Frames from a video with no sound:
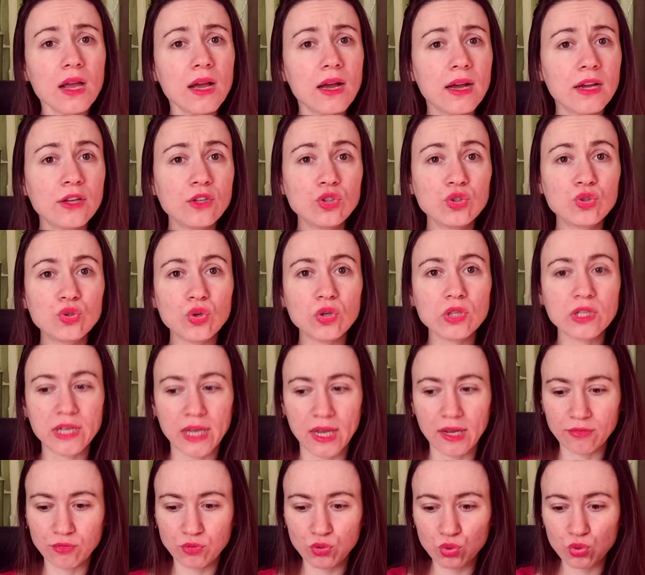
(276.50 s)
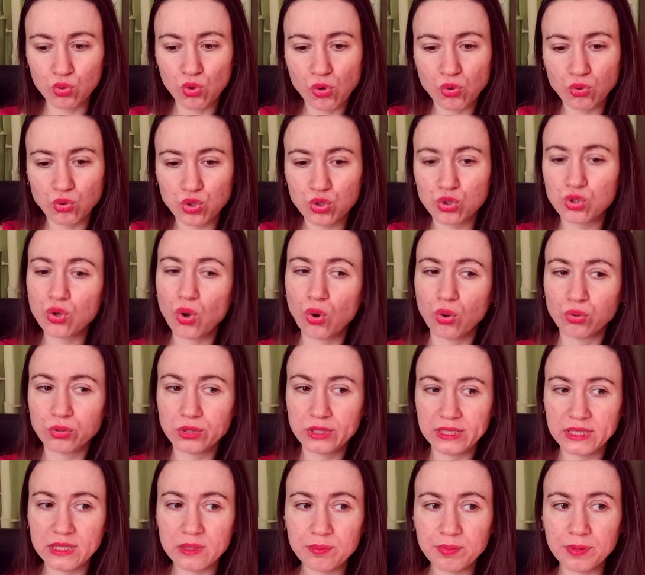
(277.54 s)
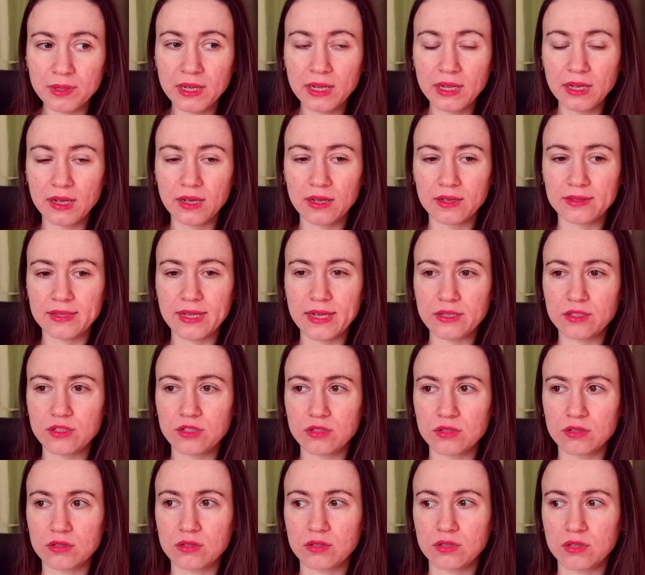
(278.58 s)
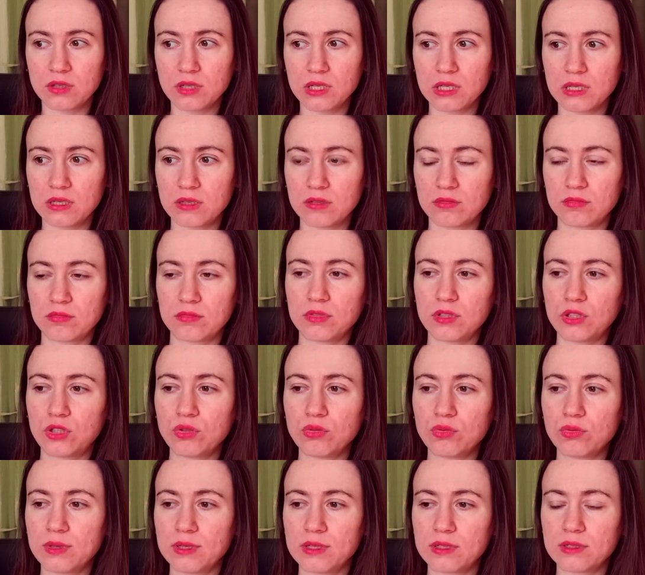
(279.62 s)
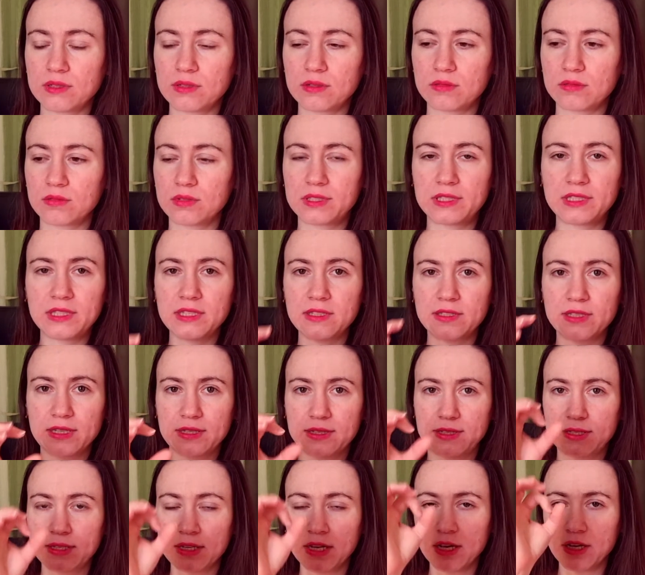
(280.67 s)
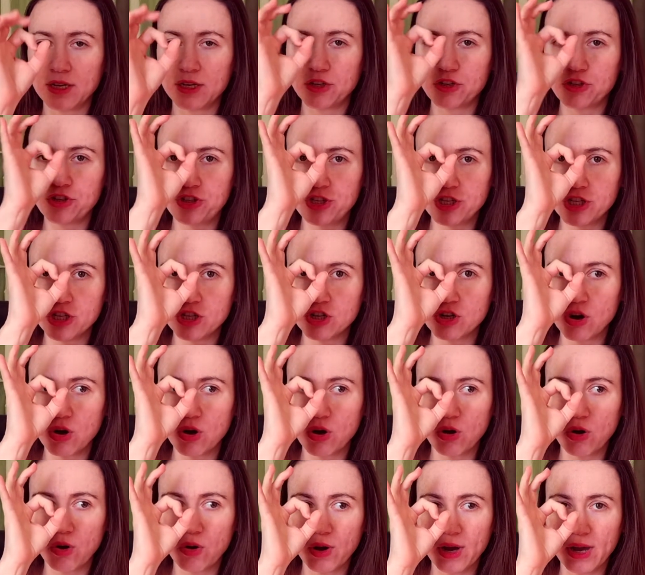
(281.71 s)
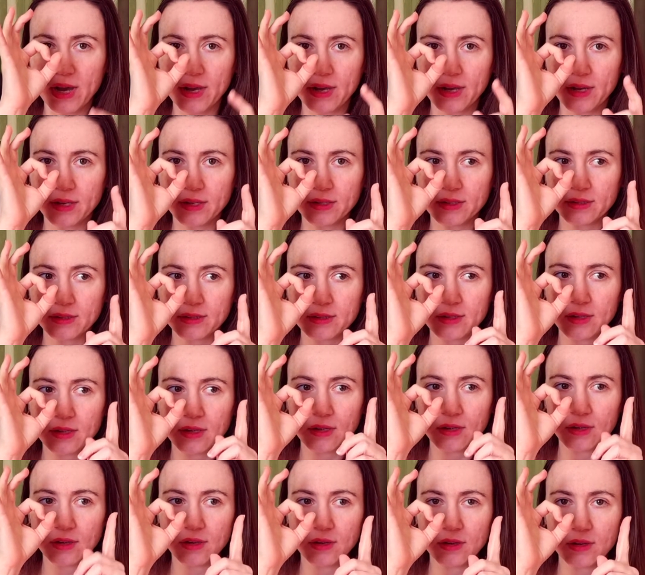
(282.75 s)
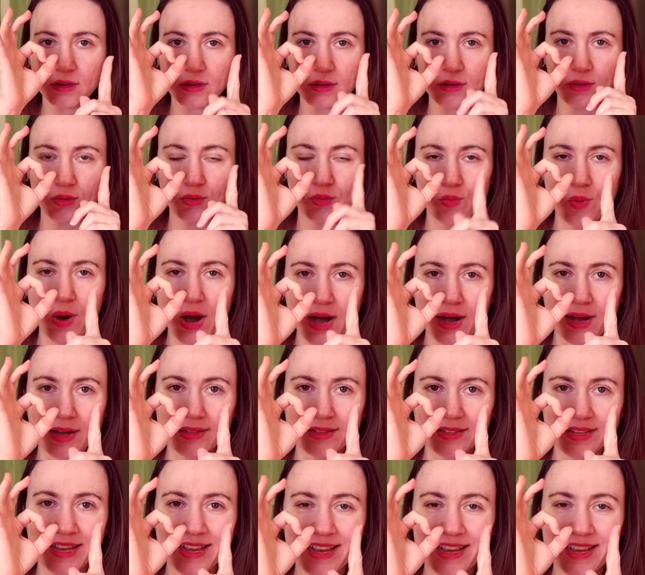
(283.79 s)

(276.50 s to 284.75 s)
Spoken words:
you don't have to go so deep that you will see this 0 and 1